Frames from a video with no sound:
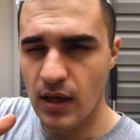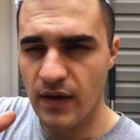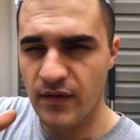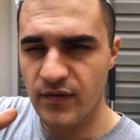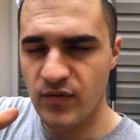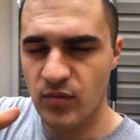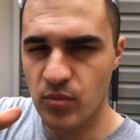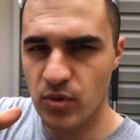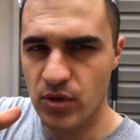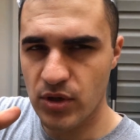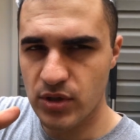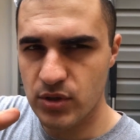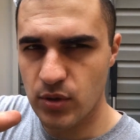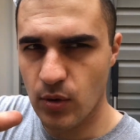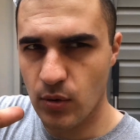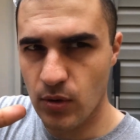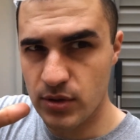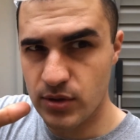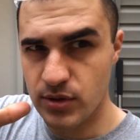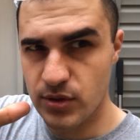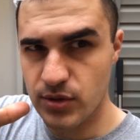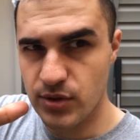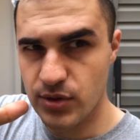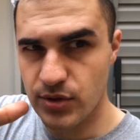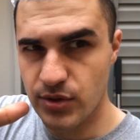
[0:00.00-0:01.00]
If you put it
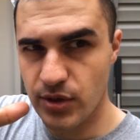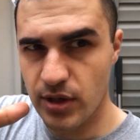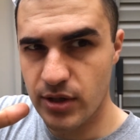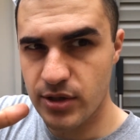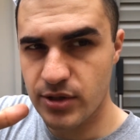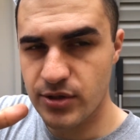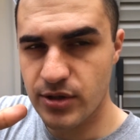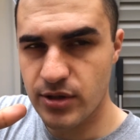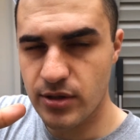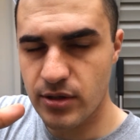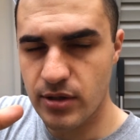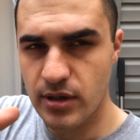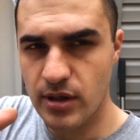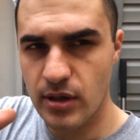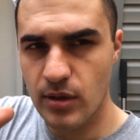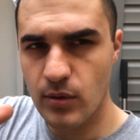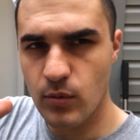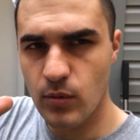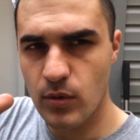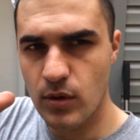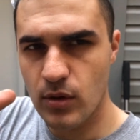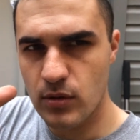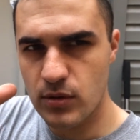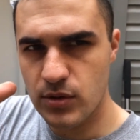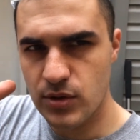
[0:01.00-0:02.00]
towards your structure, it
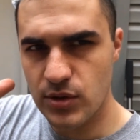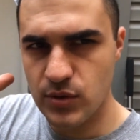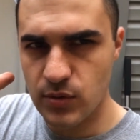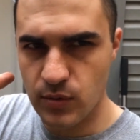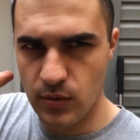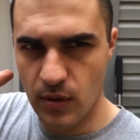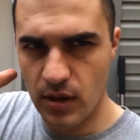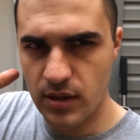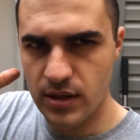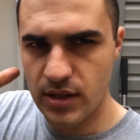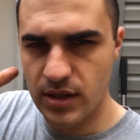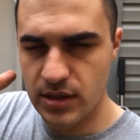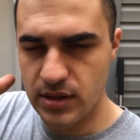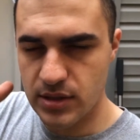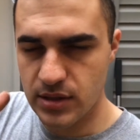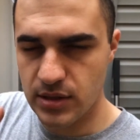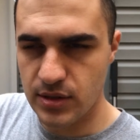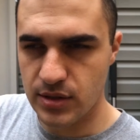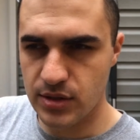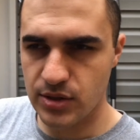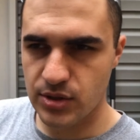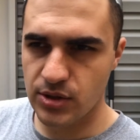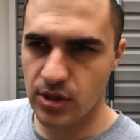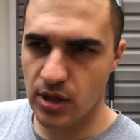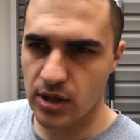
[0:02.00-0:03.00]
will just run into
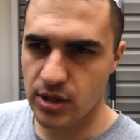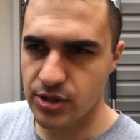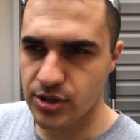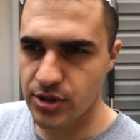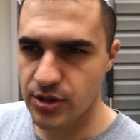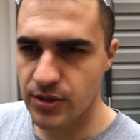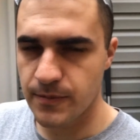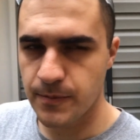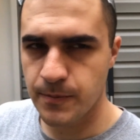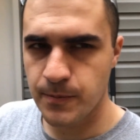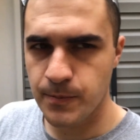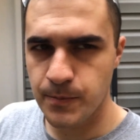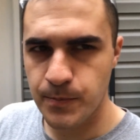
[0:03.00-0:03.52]
the structure.